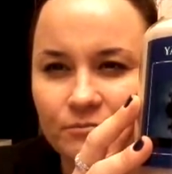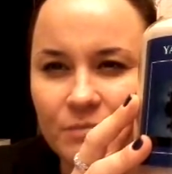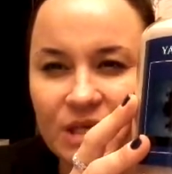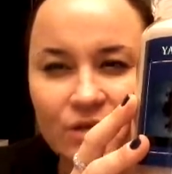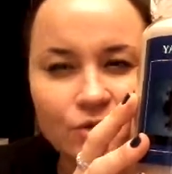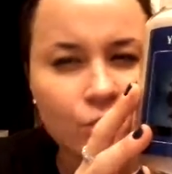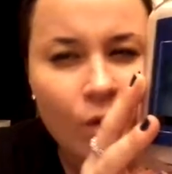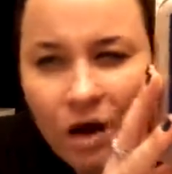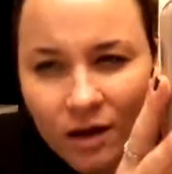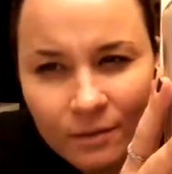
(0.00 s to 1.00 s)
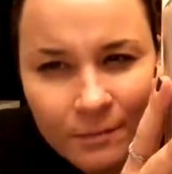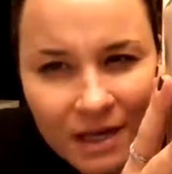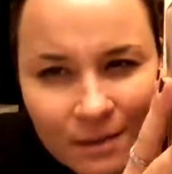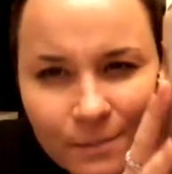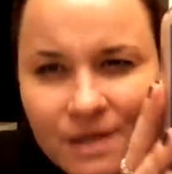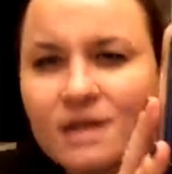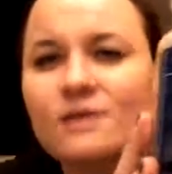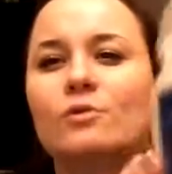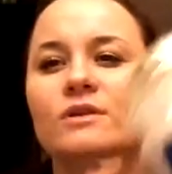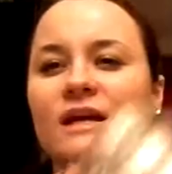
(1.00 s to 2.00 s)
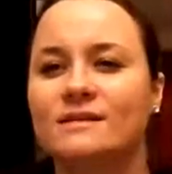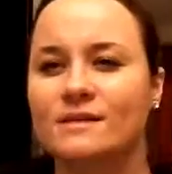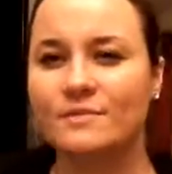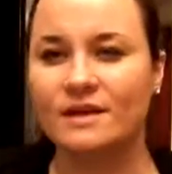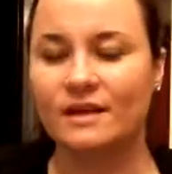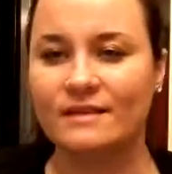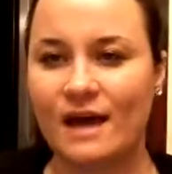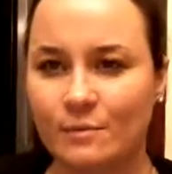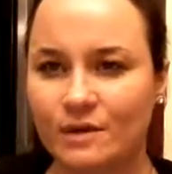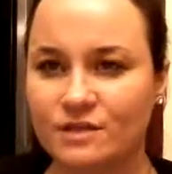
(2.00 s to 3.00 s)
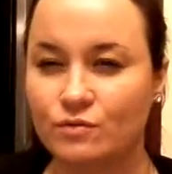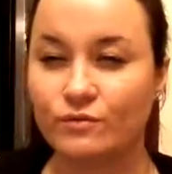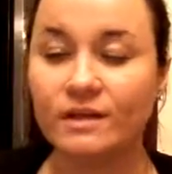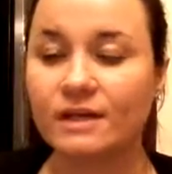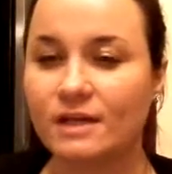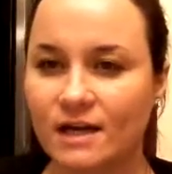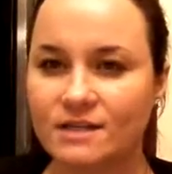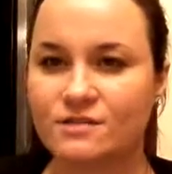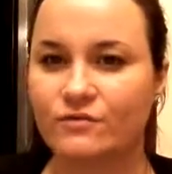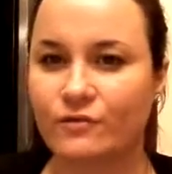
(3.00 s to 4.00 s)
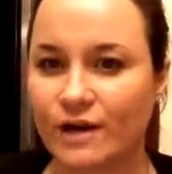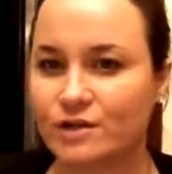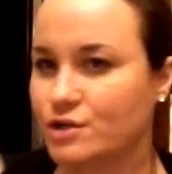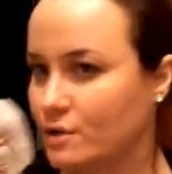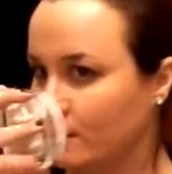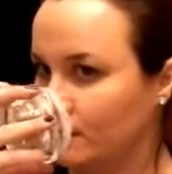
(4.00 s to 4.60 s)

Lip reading: Beach Walk maybe, or like something like that. But it's a really nice, fresh